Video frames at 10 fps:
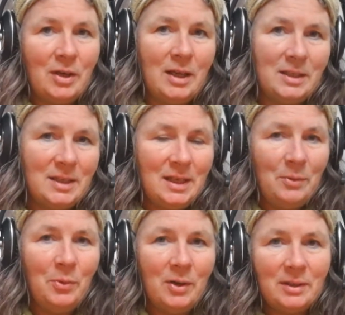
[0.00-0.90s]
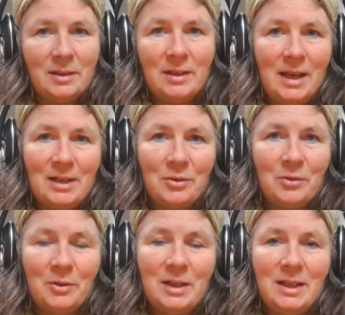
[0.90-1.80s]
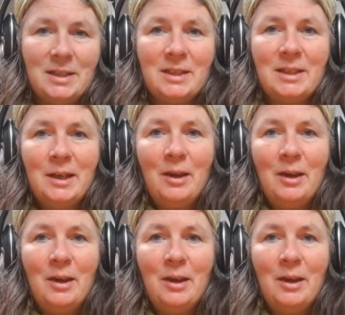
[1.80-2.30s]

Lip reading: and see what letter it